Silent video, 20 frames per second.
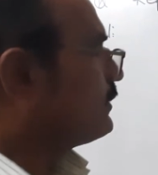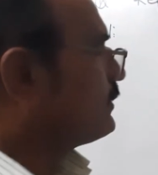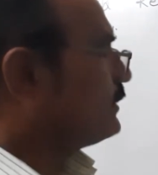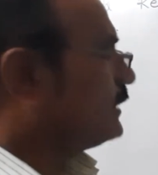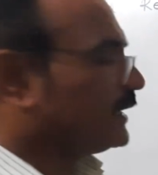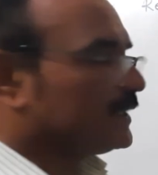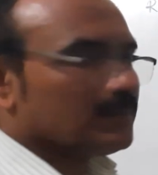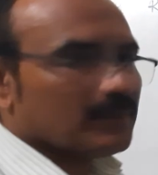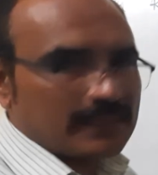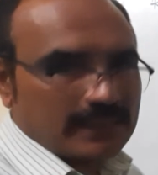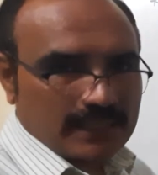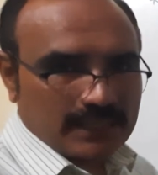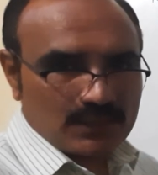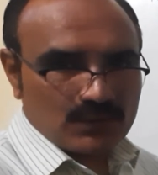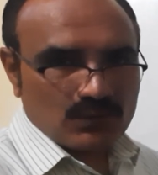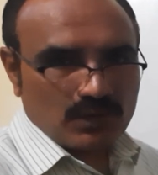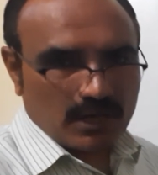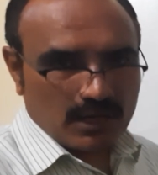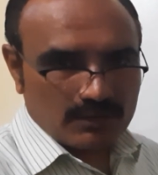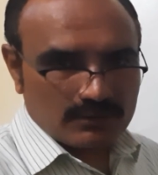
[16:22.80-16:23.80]
Let me tell
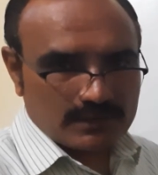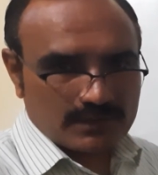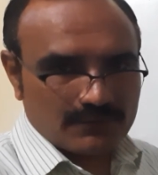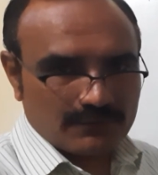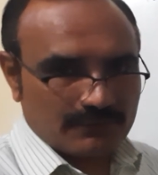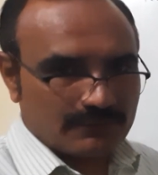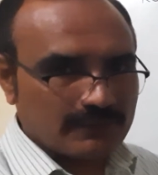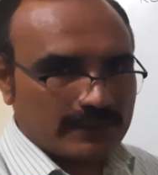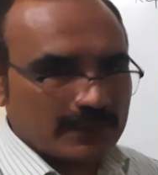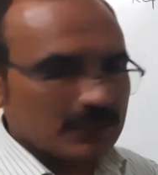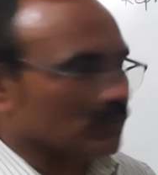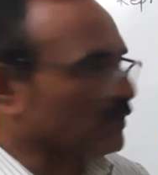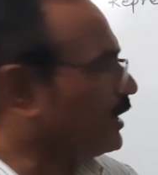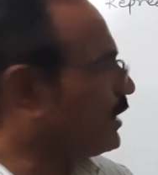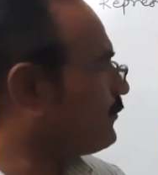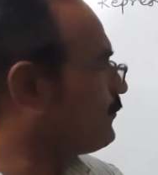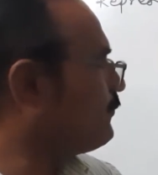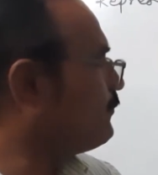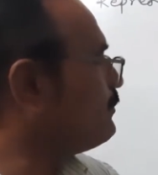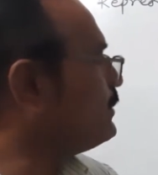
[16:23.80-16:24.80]
you how the value
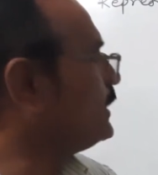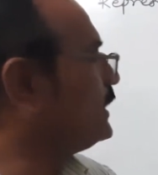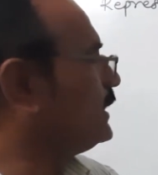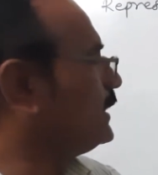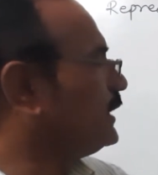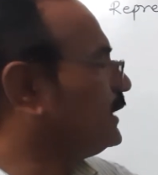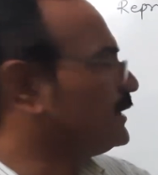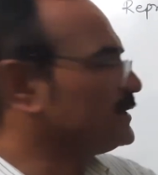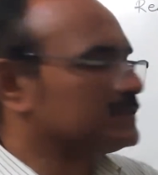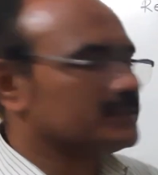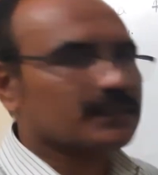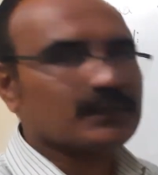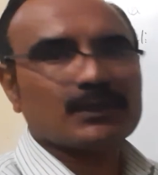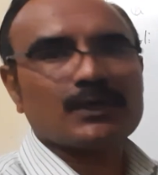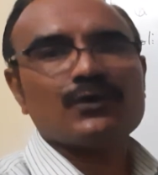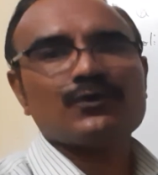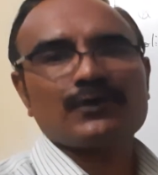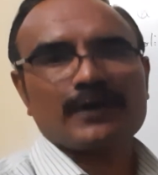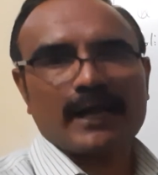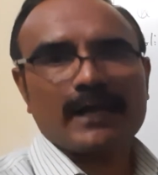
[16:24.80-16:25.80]
of BE is equal
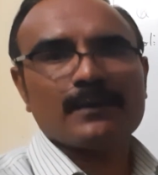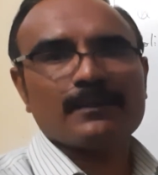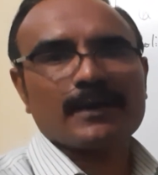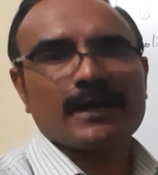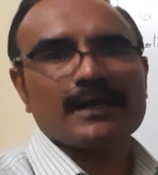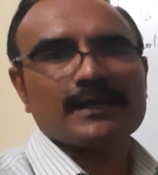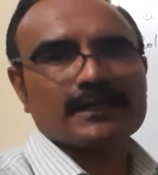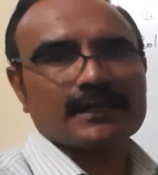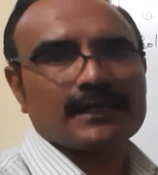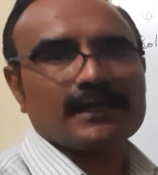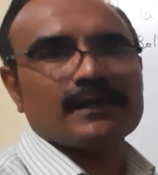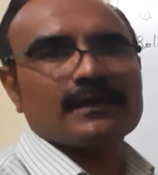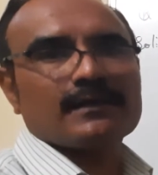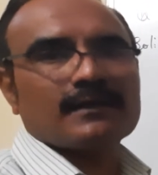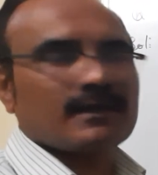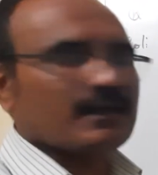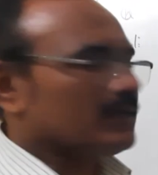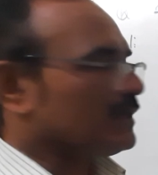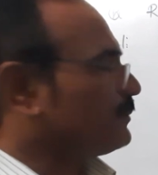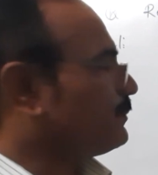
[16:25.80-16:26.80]
to 9.3.
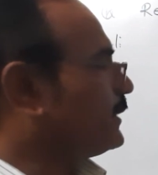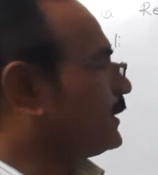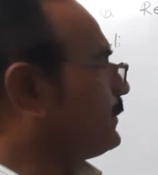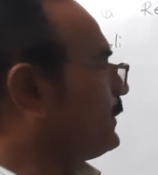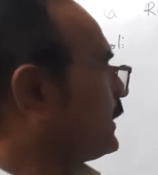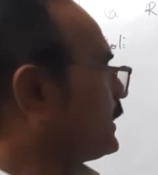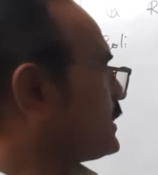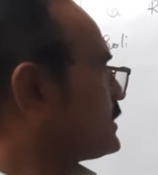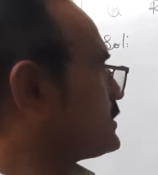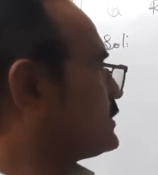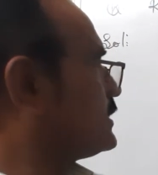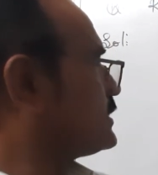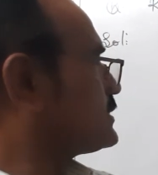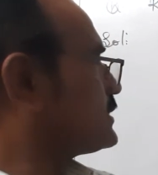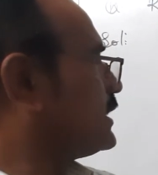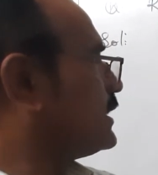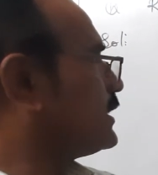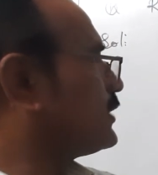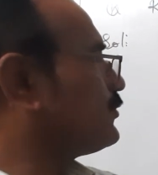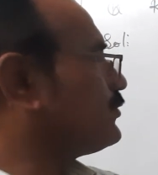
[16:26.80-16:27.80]
But because this
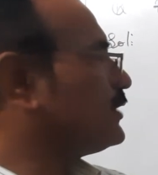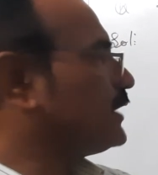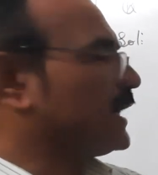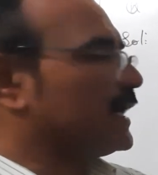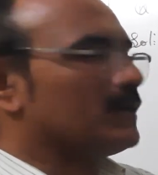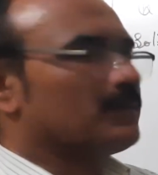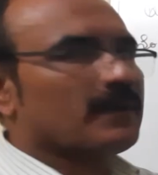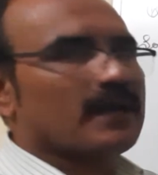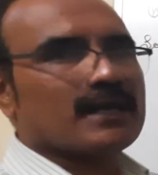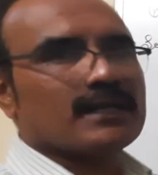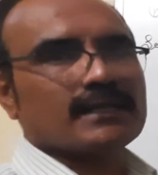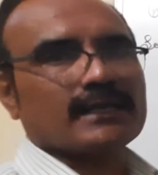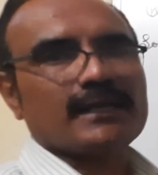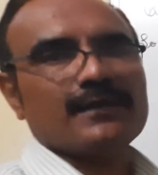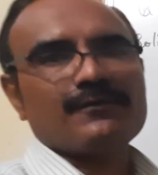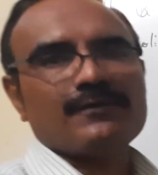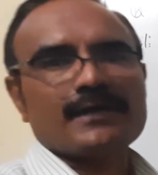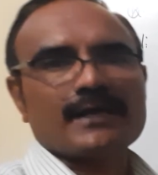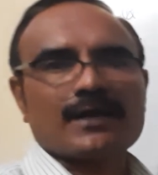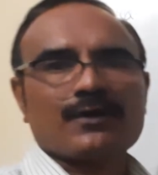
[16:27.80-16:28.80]
under root
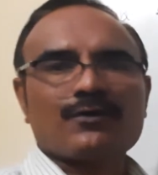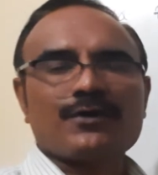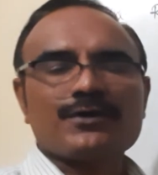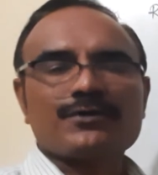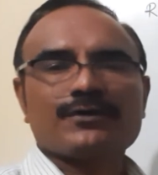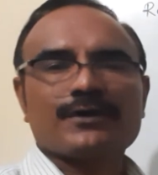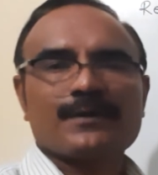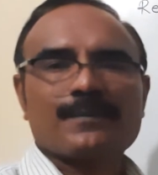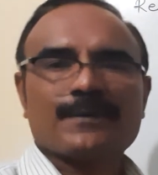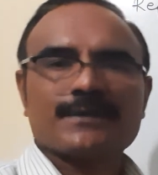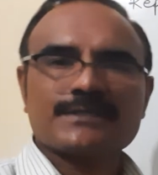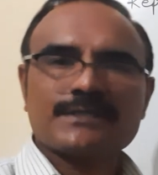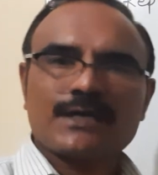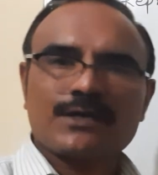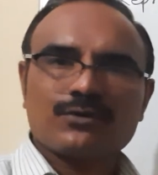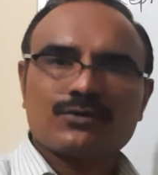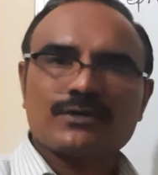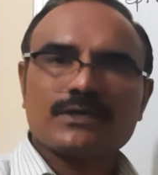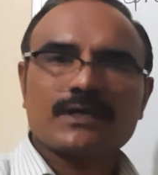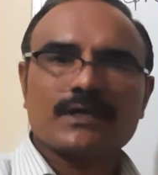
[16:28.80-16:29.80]
9.3 we are going to represent
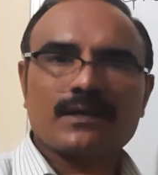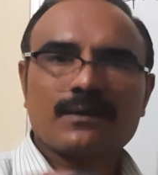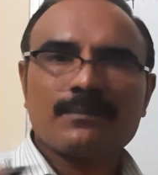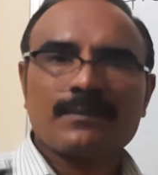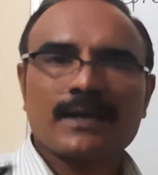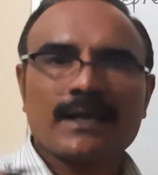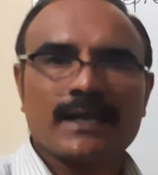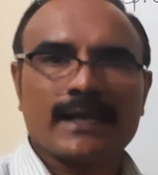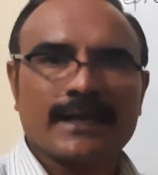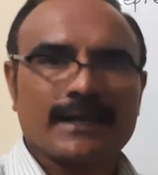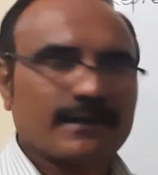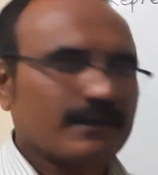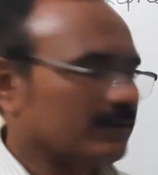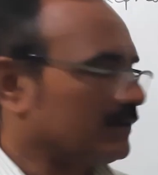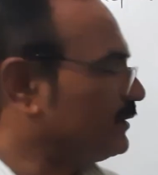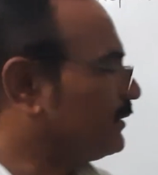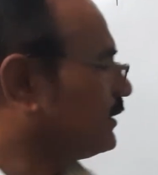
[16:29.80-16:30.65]
on the number line.